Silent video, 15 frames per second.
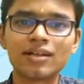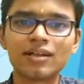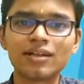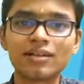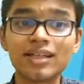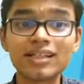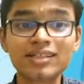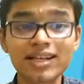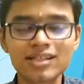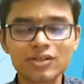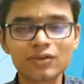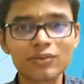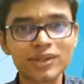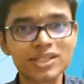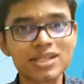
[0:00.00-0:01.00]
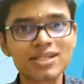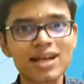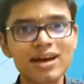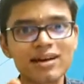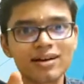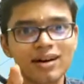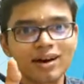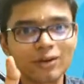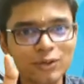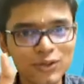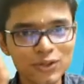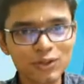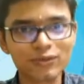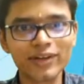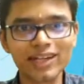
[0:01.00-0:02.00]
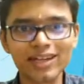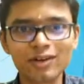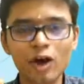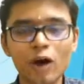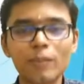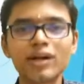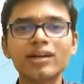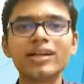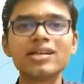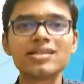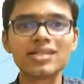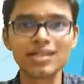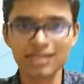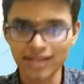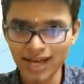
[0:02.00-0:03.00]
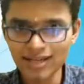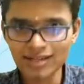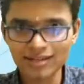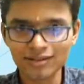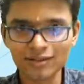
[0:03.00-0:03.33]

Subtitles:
These kinds of questions are also very common in CSAT.